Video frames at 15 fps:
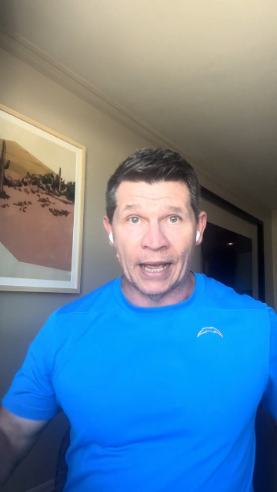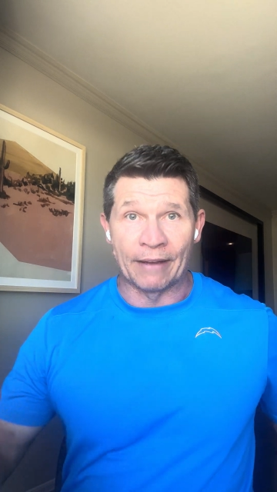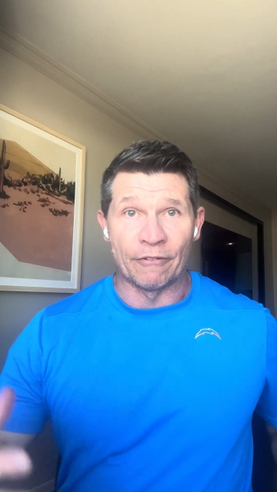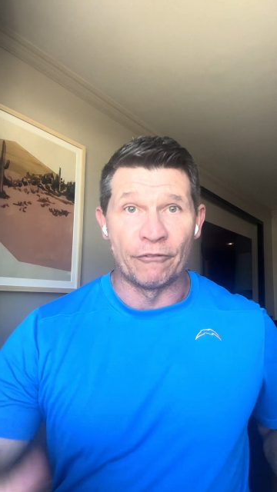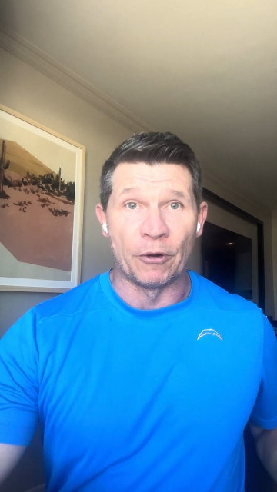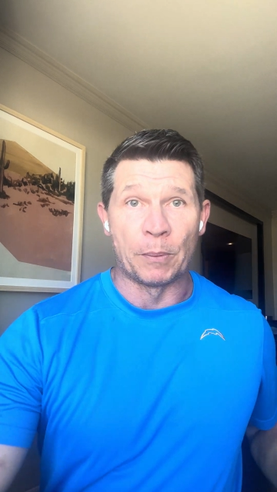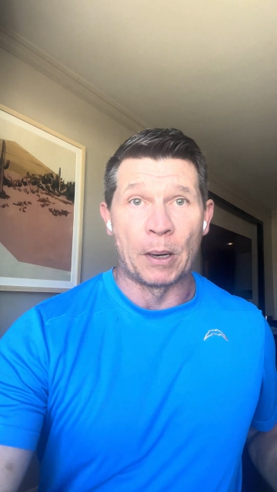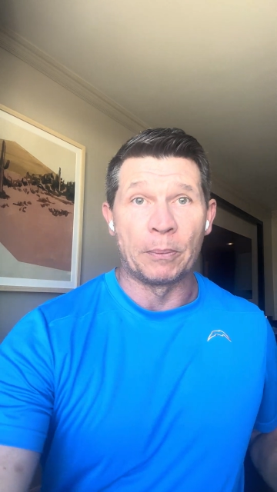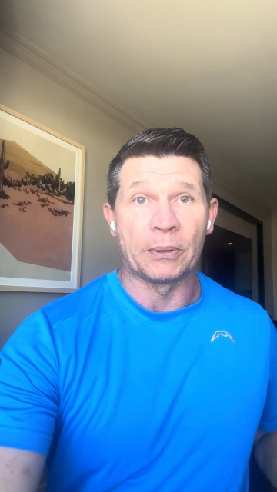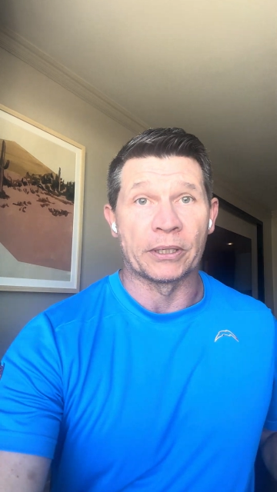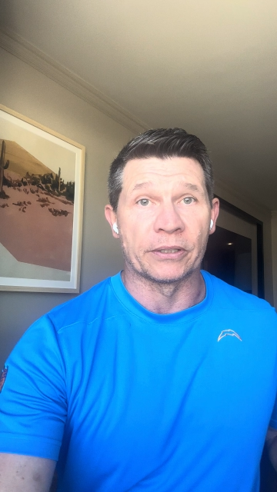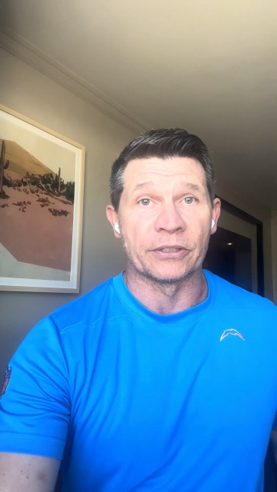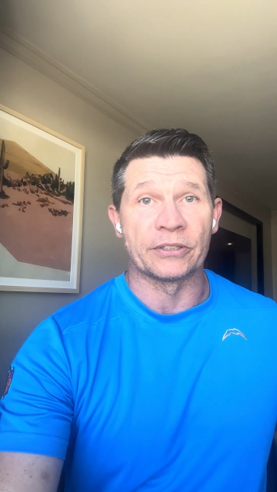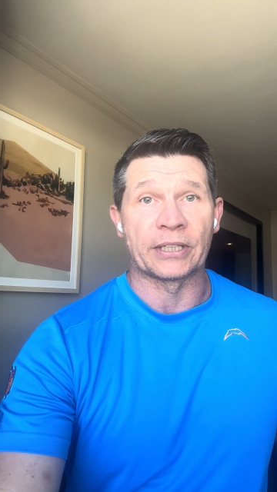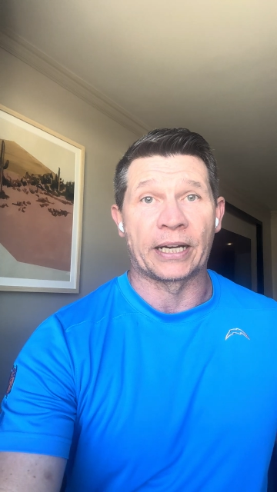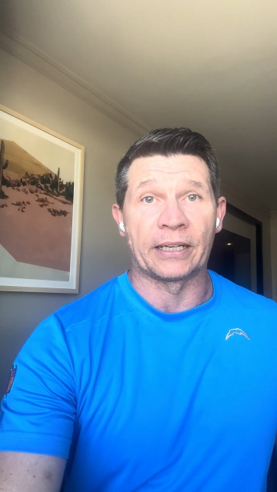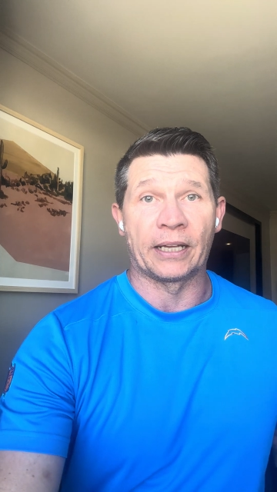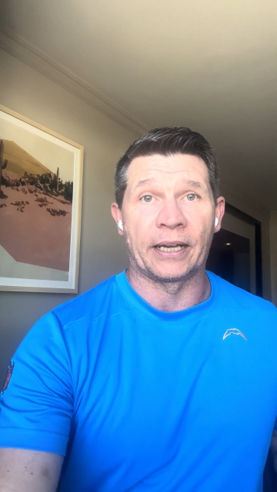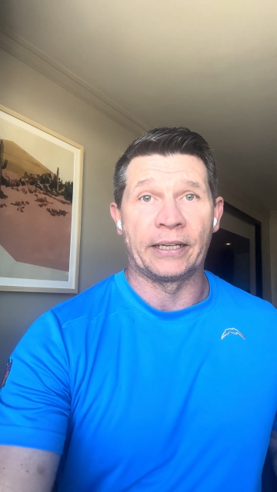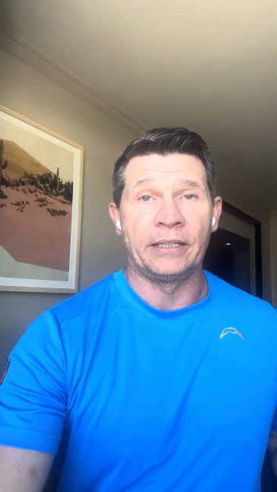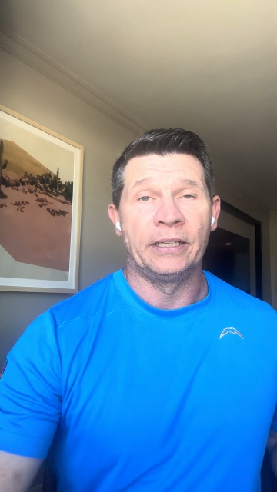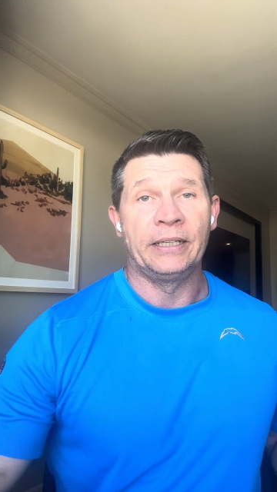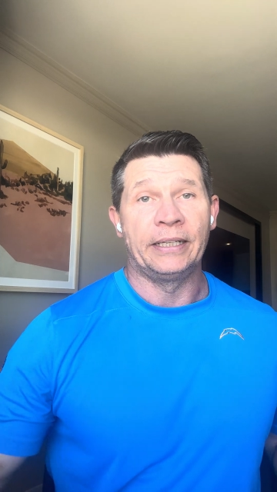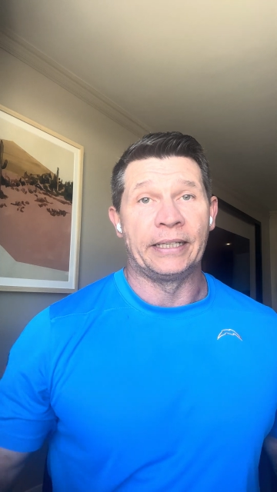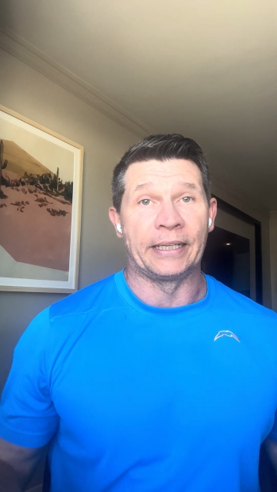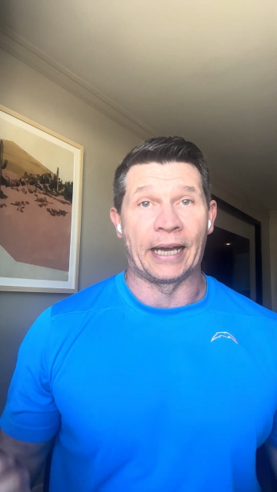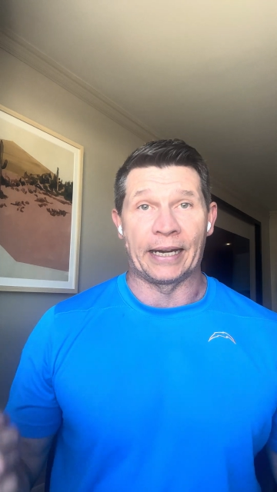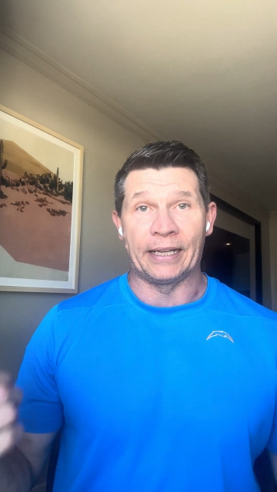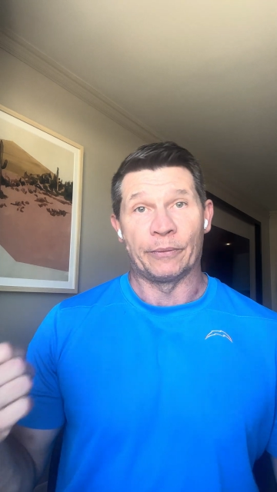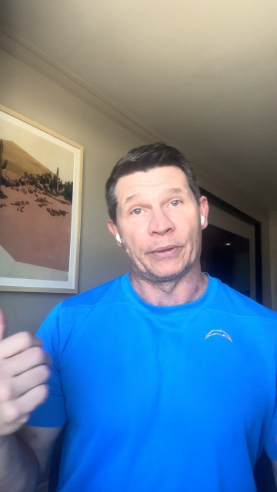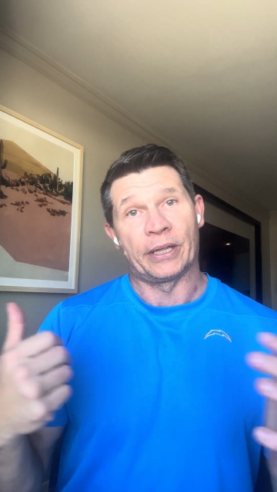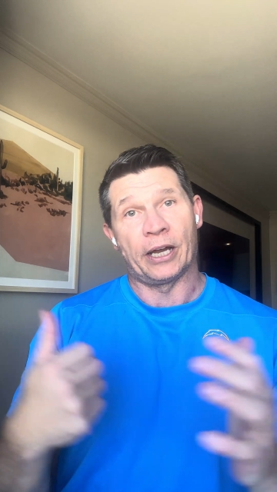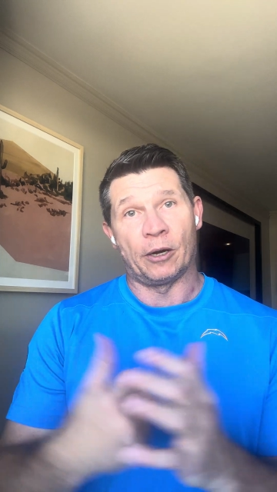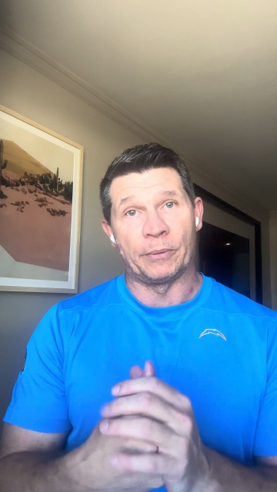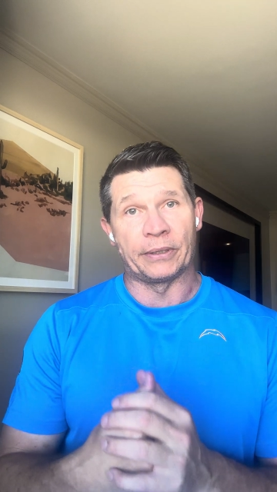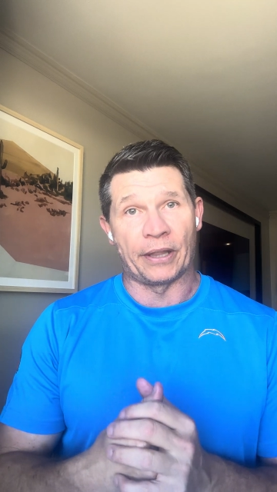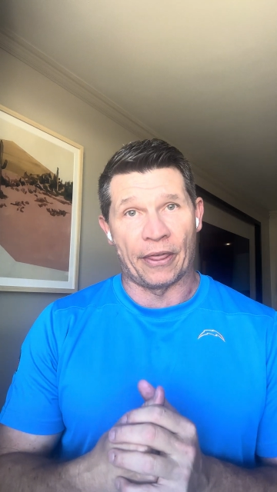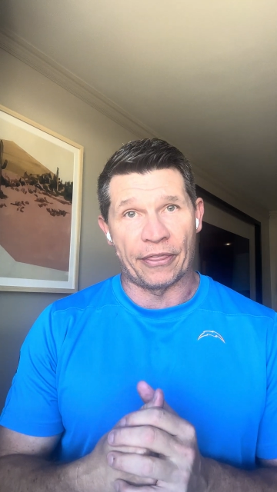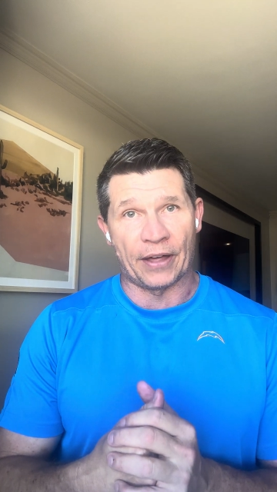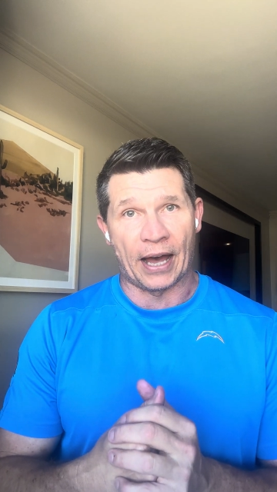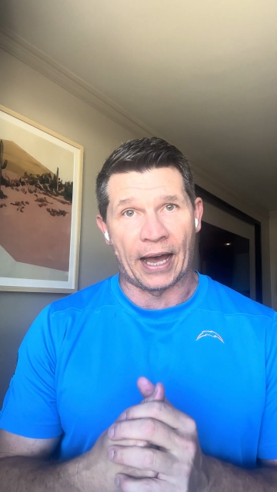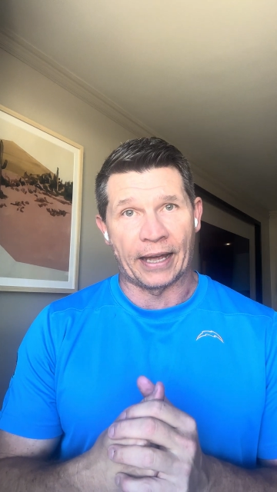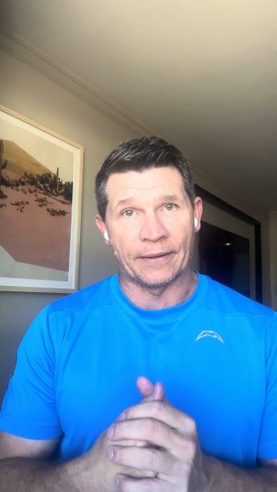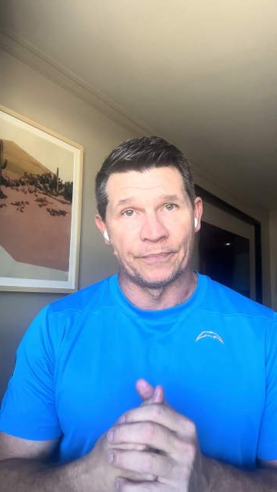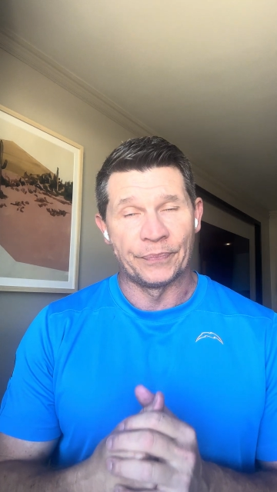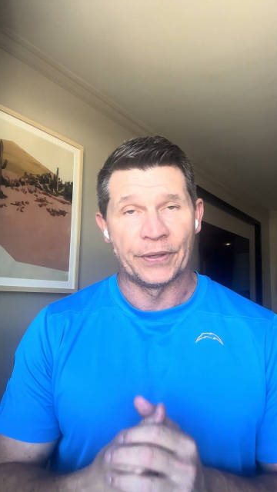have a football player on the sideline. He got hit with a helmet in the thigh.